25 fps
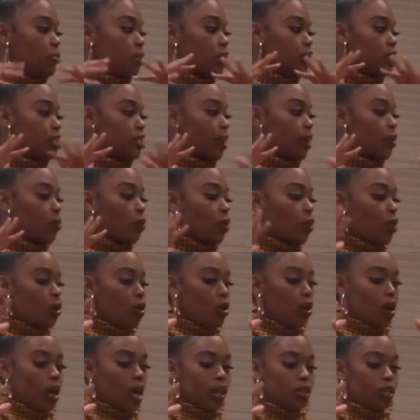But it's like we're
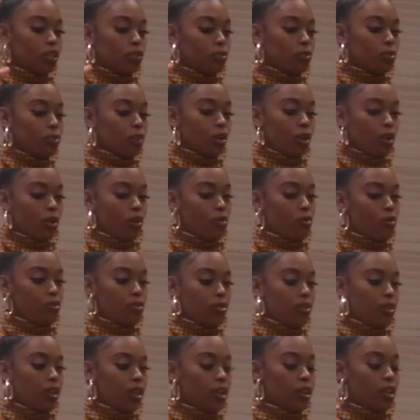all kind of doing our own
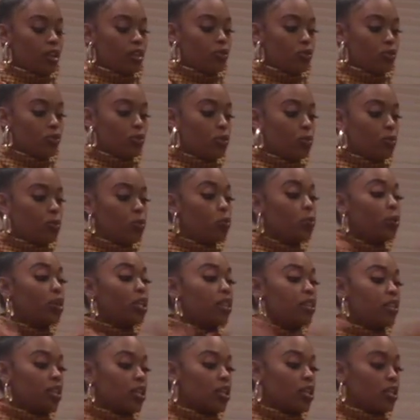thing and doing what we
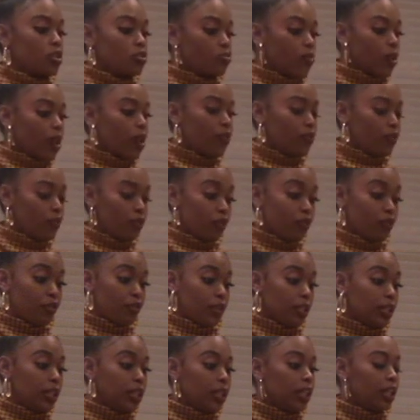think is right for
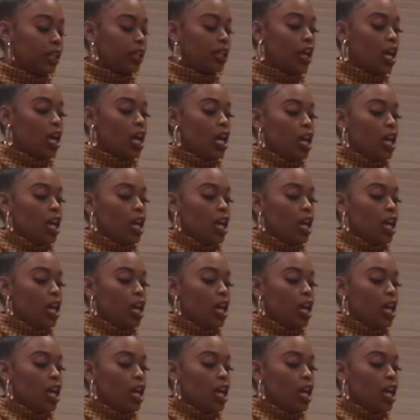Freeland.